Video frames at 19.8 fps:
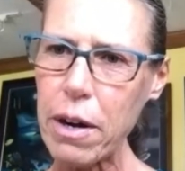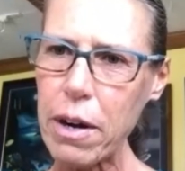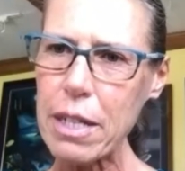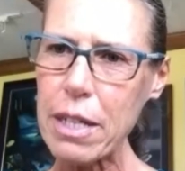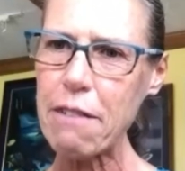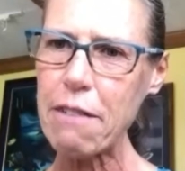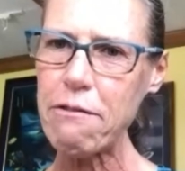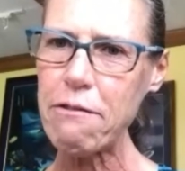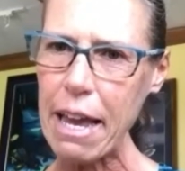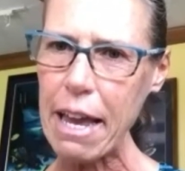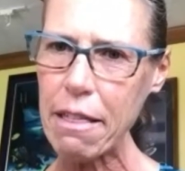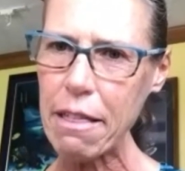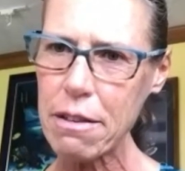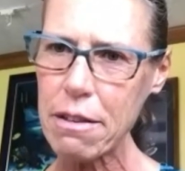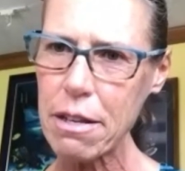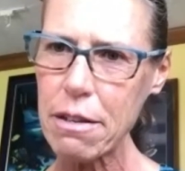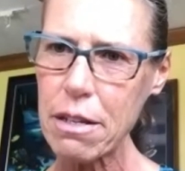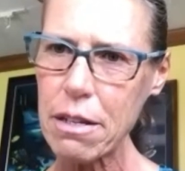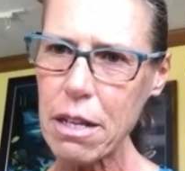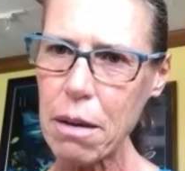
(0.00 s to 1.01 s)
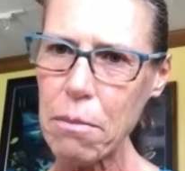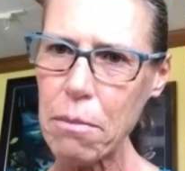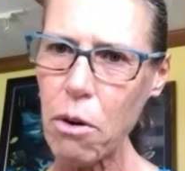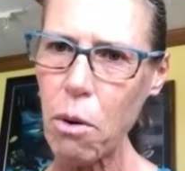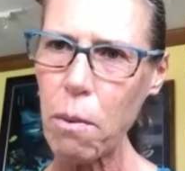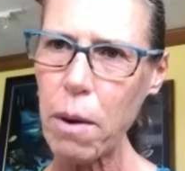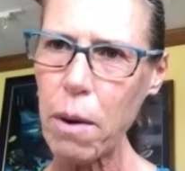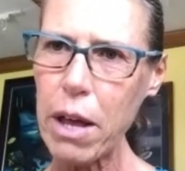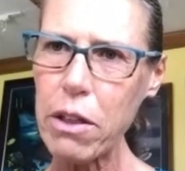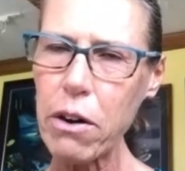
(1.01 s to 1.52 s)
it's a faith system or
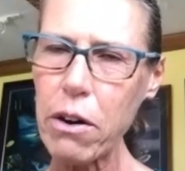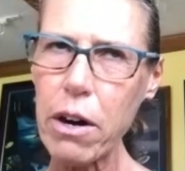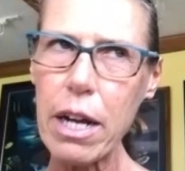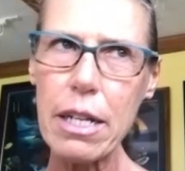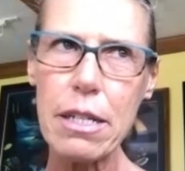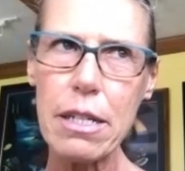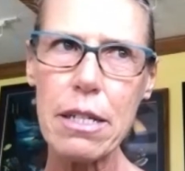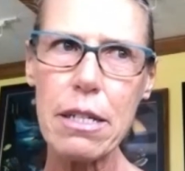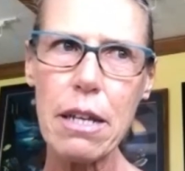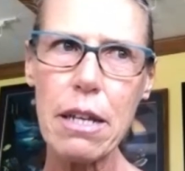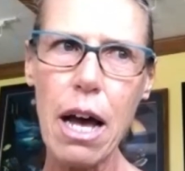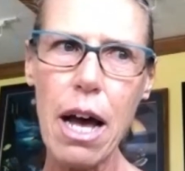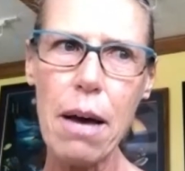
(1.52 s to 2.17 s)
whether it's